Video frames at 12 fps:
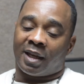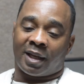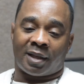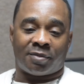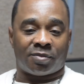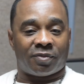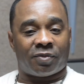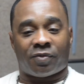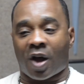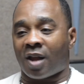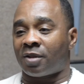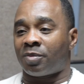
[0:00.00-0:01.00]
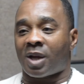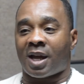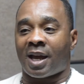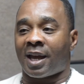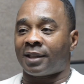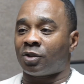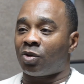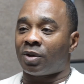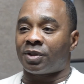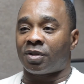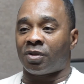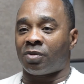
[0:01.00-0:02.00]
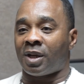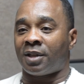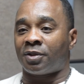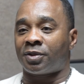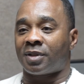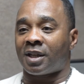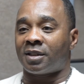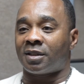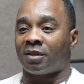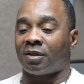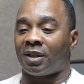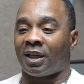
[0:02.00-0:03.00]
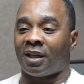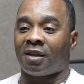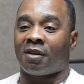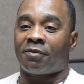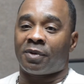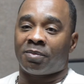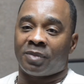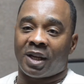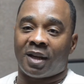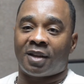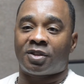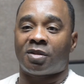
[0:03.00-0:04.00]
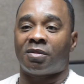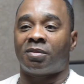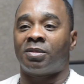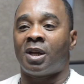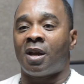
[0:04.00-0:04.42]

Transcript: and following behind, going to the radio station, end up from there to